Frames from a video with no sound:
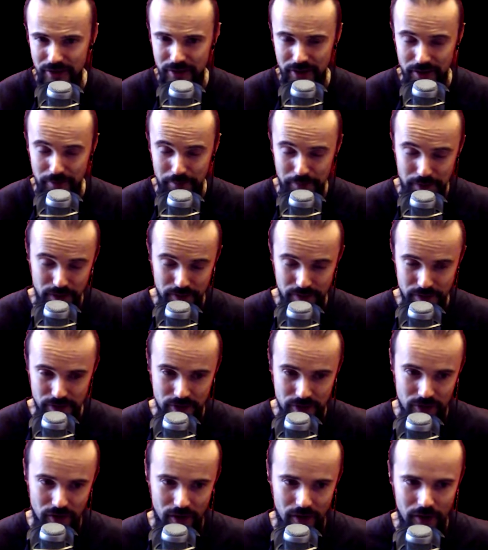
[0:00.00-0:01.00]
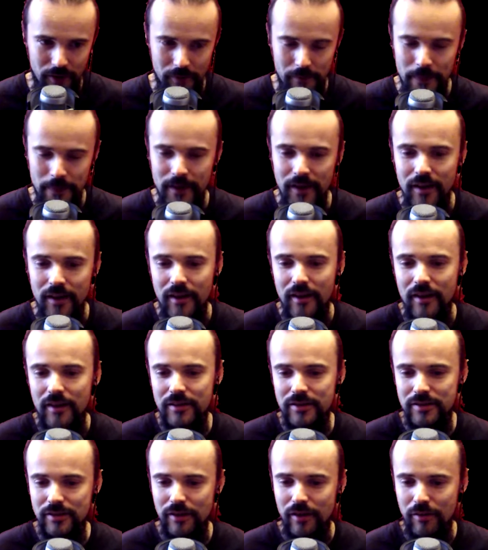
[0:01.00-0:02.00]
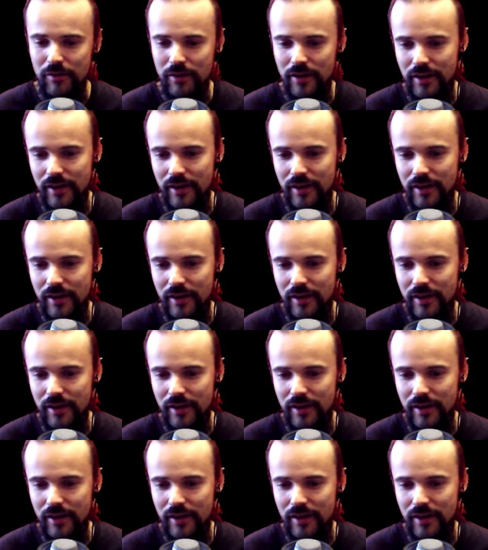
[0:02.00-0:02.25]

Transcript: a bit of a struggle. So